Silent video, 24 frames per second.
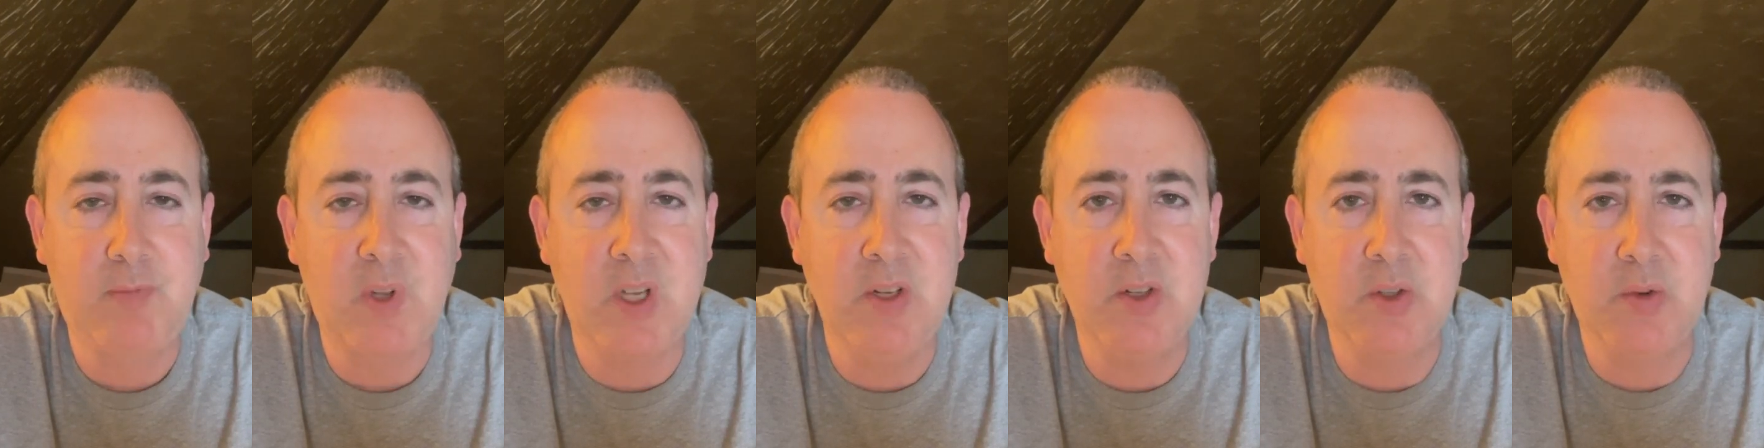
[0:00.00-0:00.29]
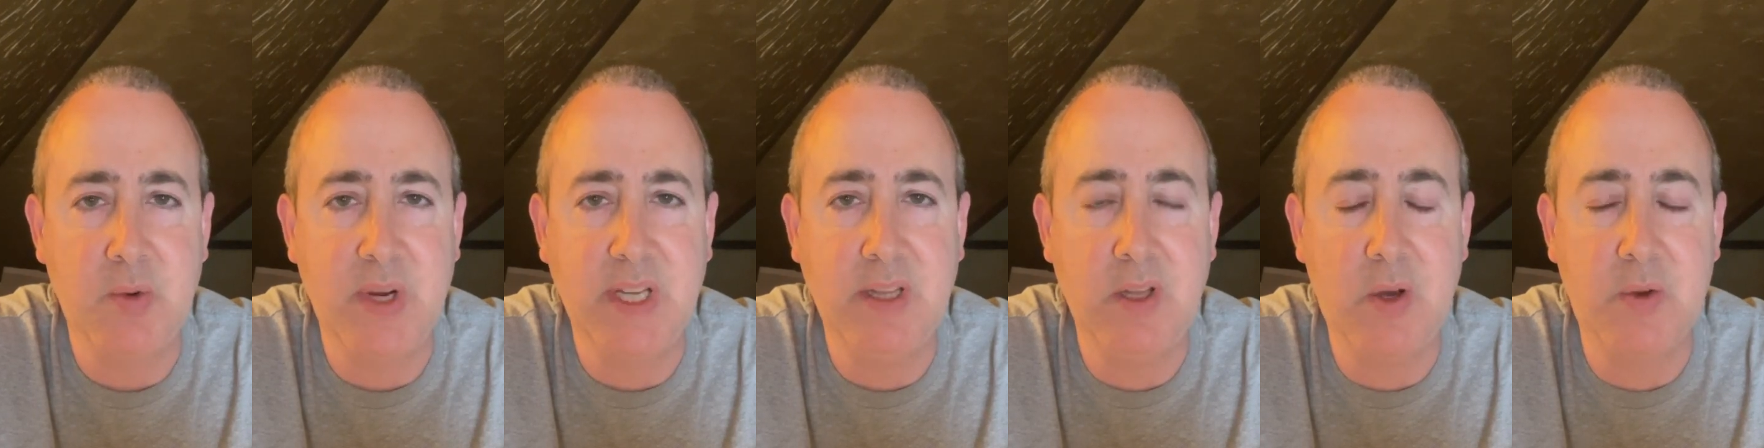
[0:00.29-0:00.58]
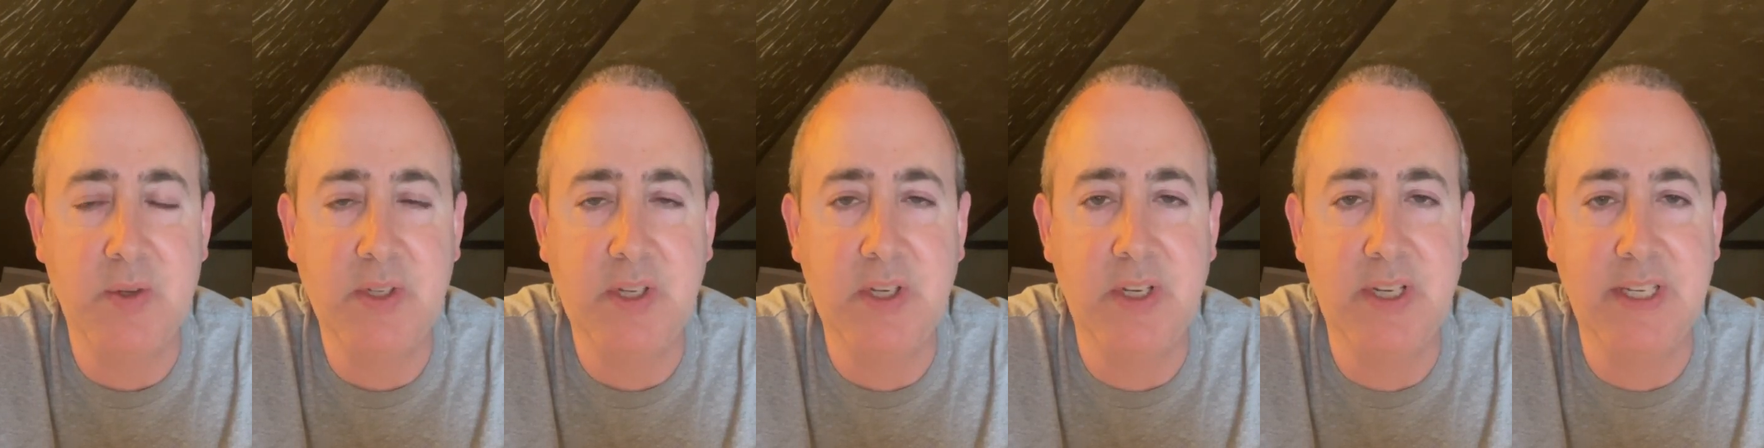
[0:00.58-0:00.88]
String
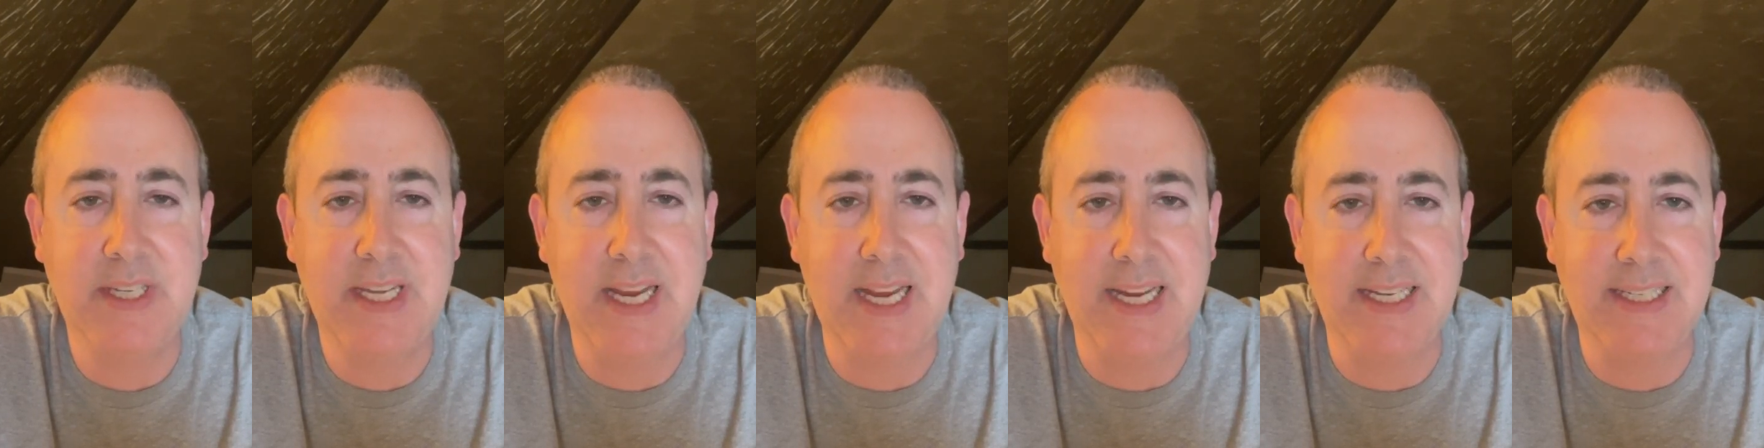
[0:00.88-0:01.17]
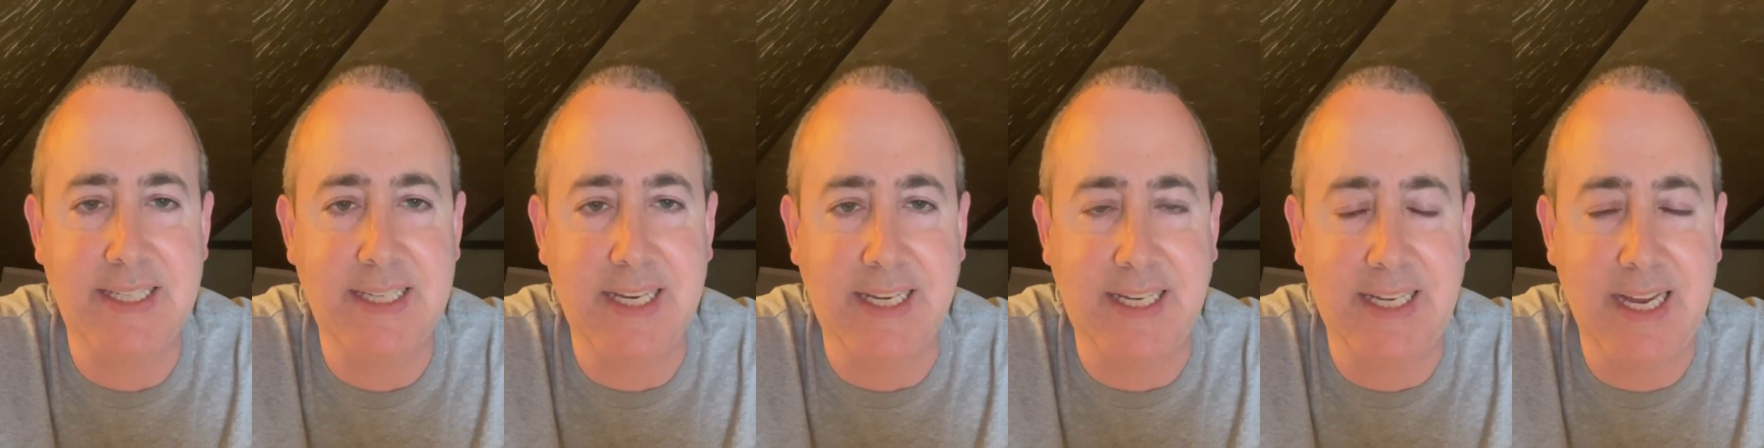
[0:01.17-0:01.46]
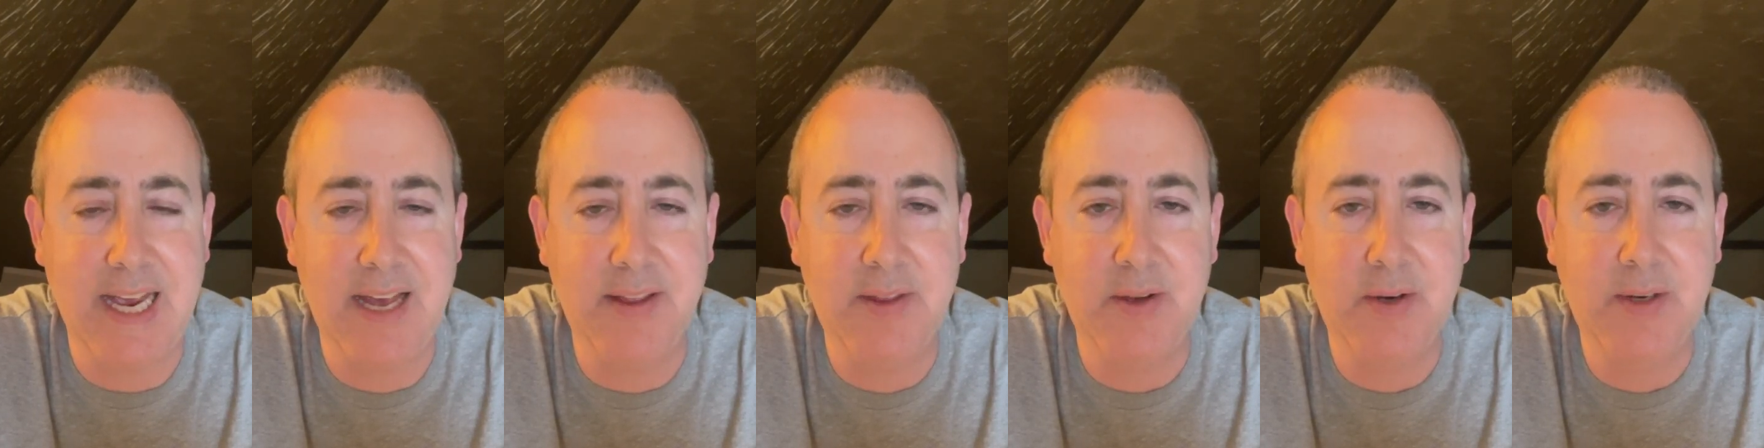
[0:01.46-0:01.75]
those good days
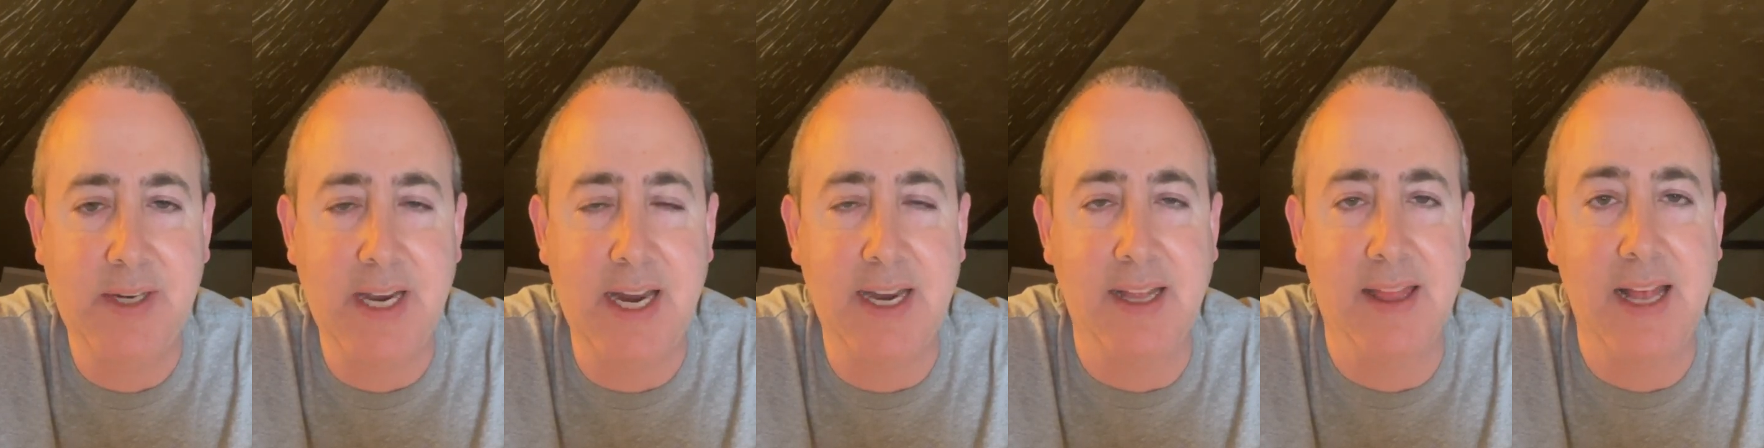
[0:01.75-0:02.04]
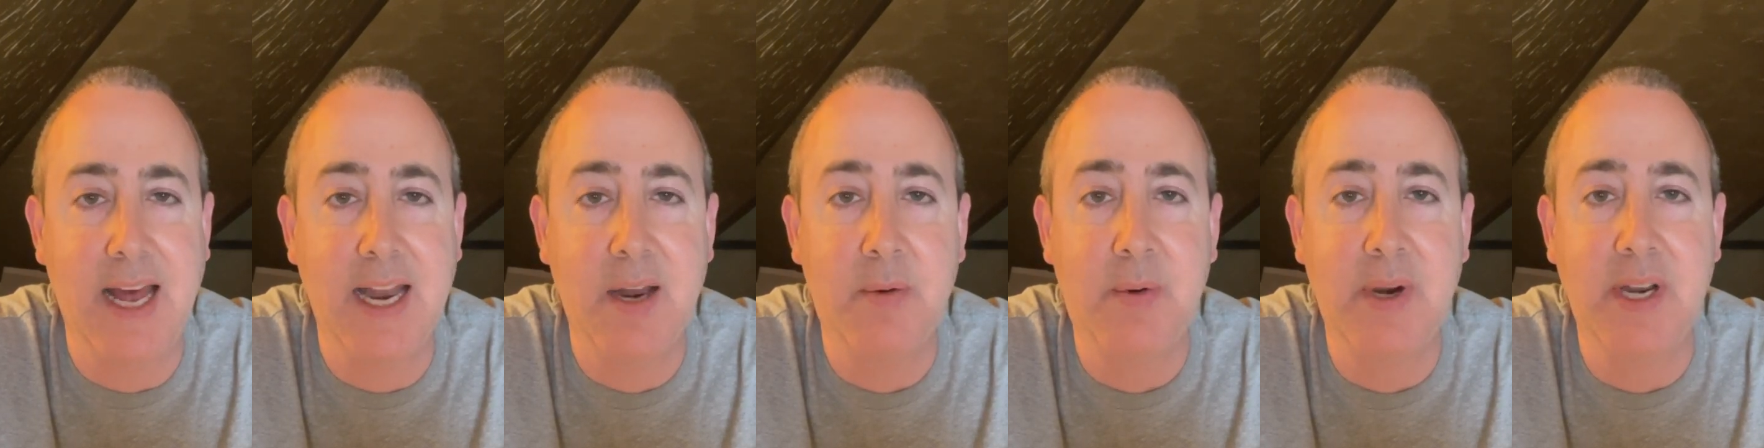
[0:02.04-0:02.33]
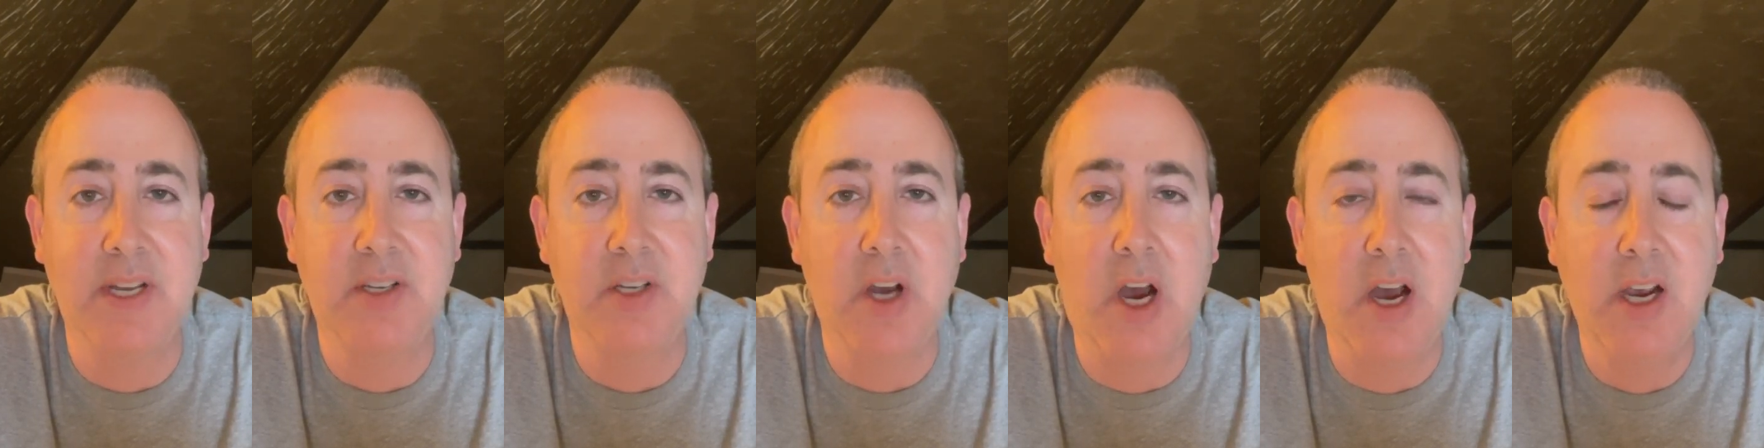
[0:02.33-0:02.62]
together. Got a lot I
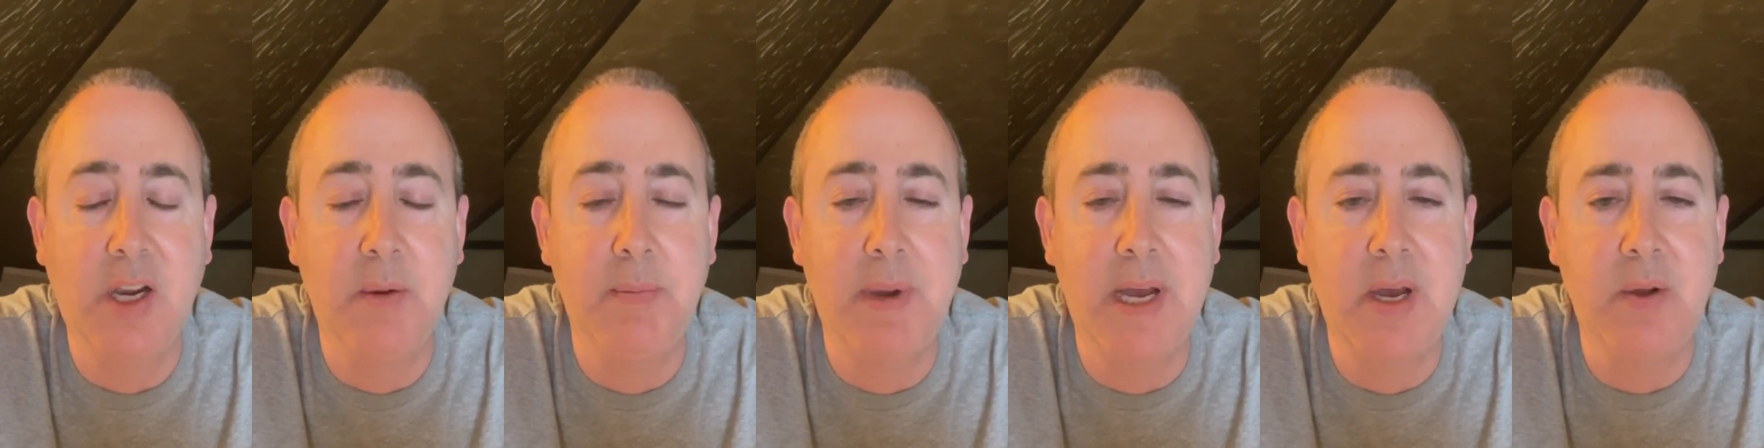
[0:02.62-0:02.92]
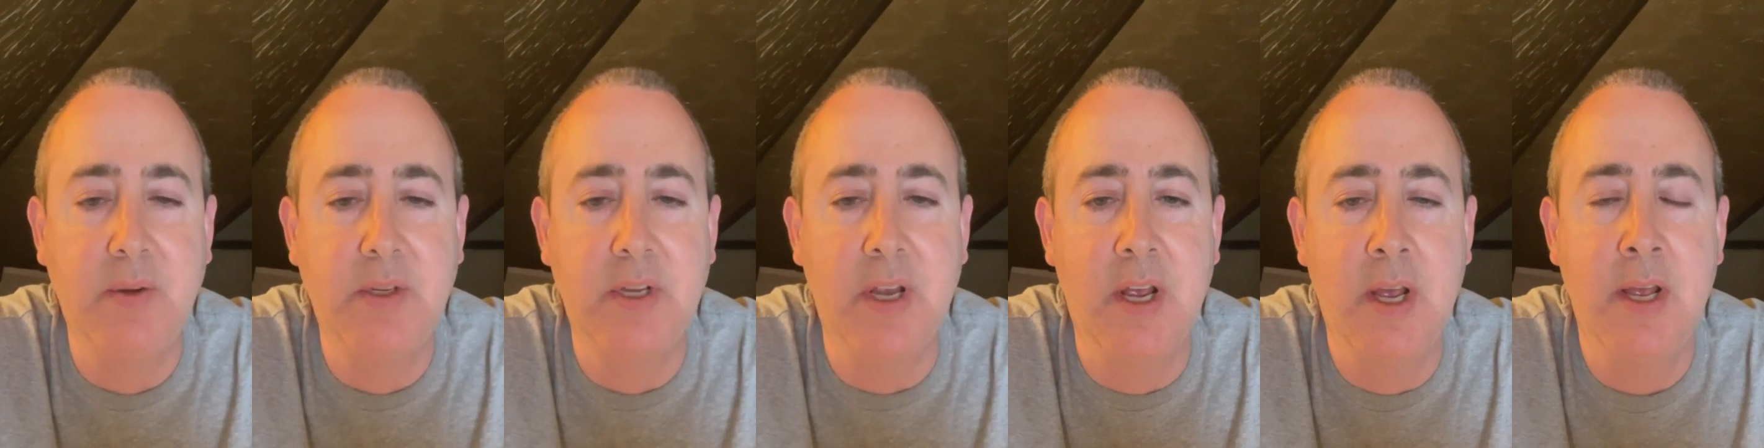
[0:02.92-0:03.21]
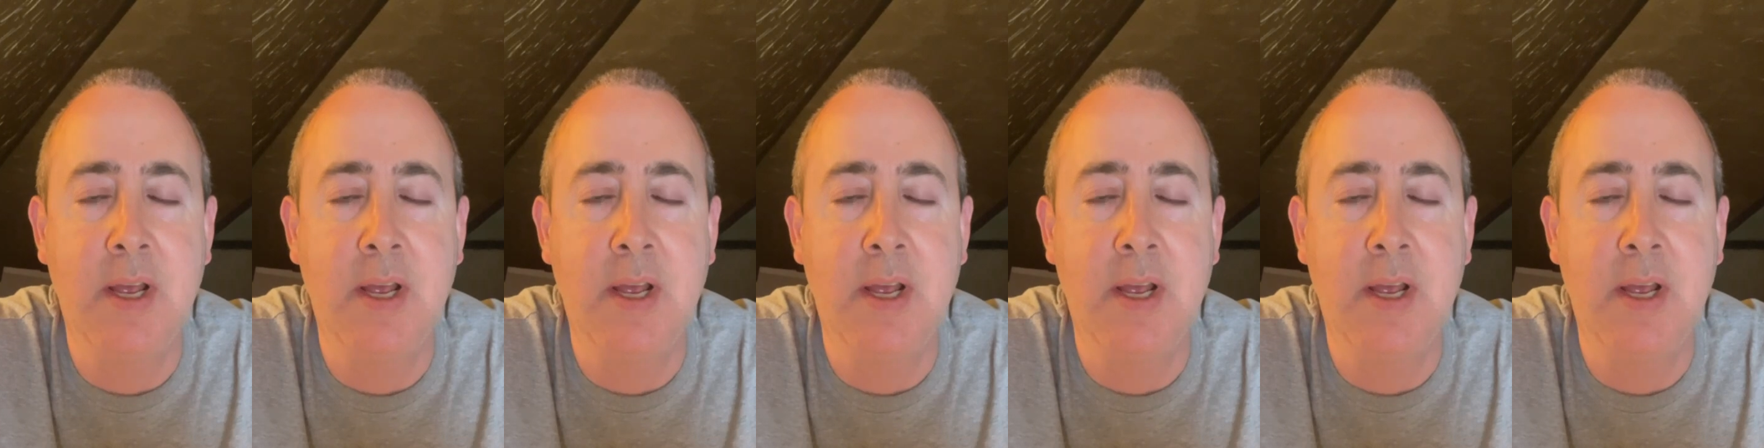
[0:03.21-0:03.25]
want to talk about.